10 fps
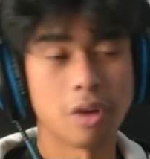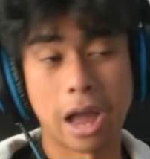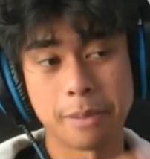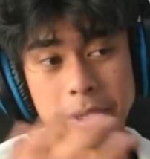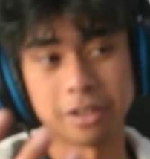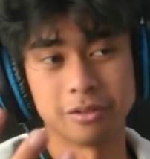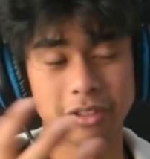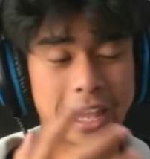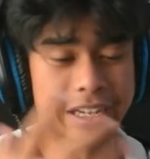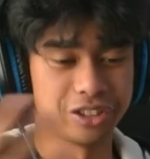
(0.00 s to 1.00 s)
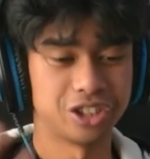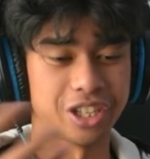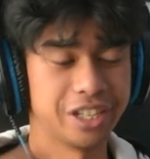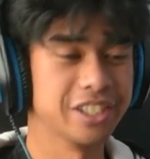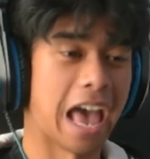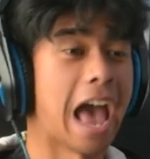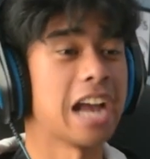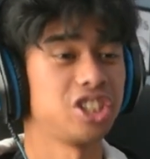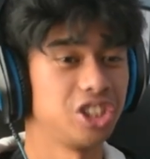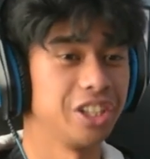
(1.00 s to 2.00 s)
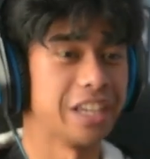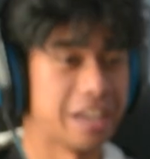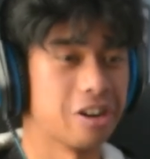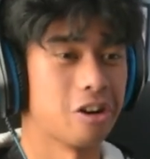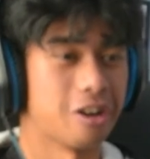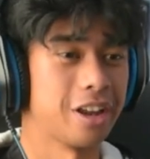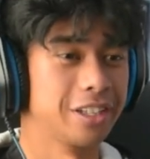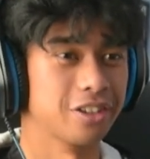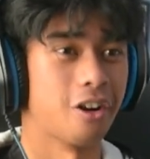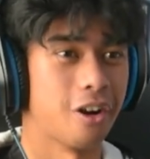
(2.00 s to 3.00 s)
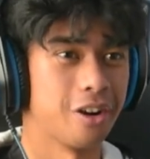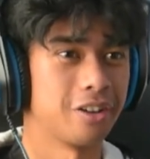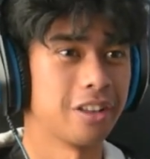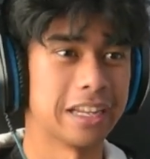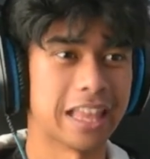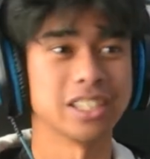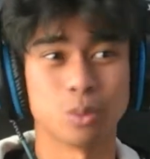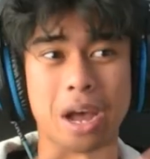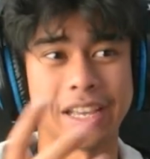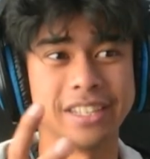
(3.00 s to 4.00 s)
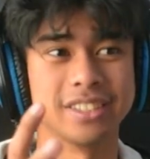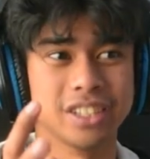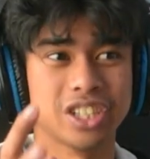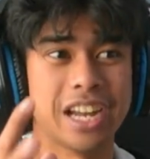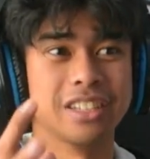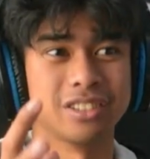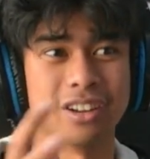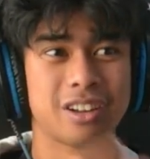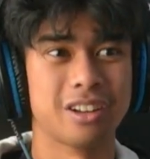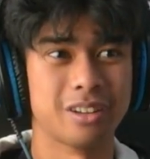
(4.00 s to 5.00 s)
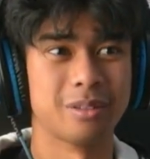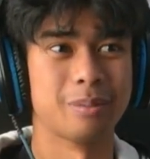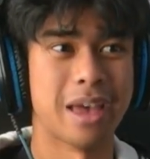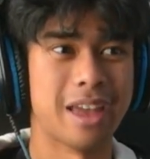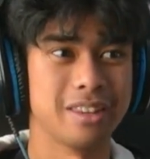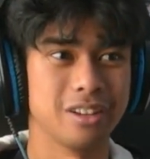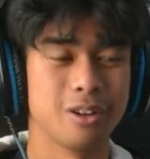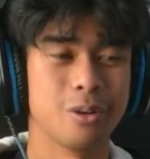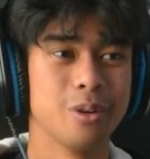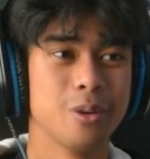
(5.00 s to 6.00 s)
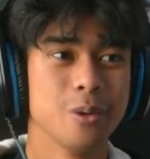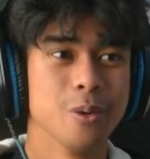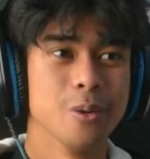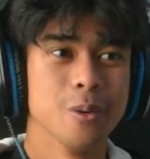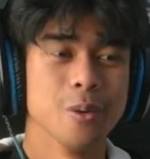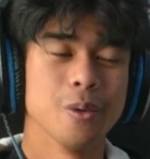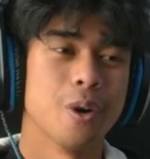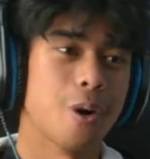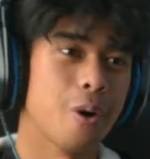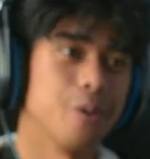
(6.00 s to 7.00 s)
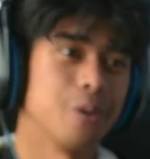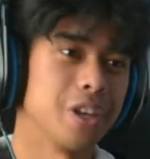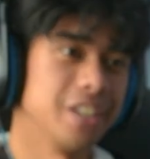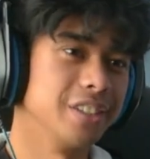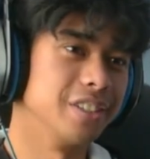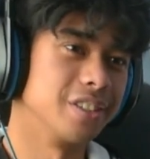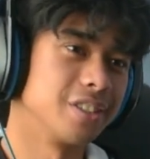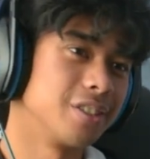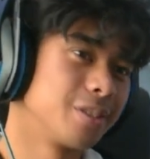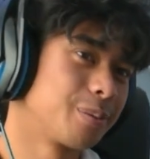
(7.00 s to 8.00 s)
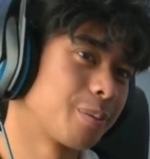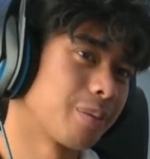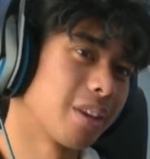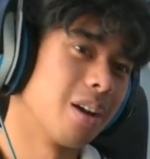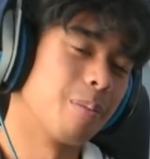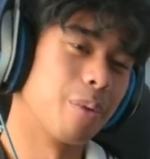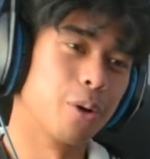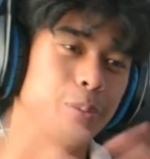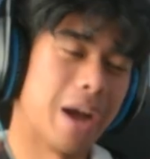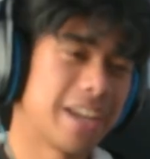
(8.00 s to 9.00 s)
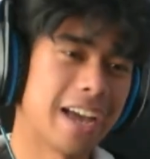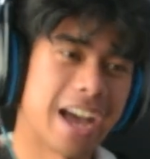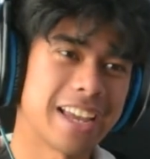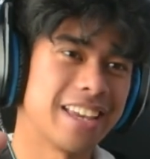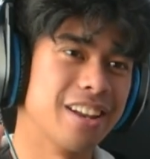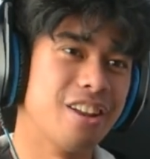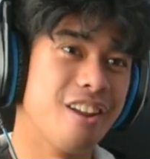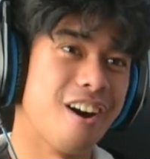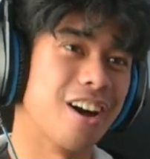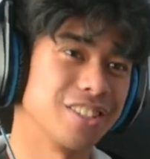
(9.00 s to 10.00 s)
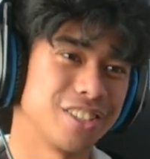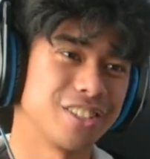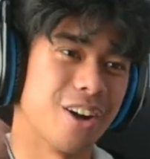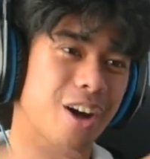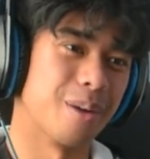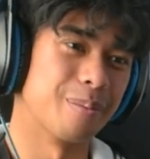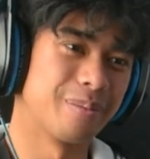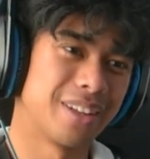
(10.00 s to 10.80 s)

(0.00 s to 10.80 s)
I mean, like, he's actually in his heart. Like, that's why he's the chainsaw man, you know? Oh, he's... Bro, my guy cannot stop.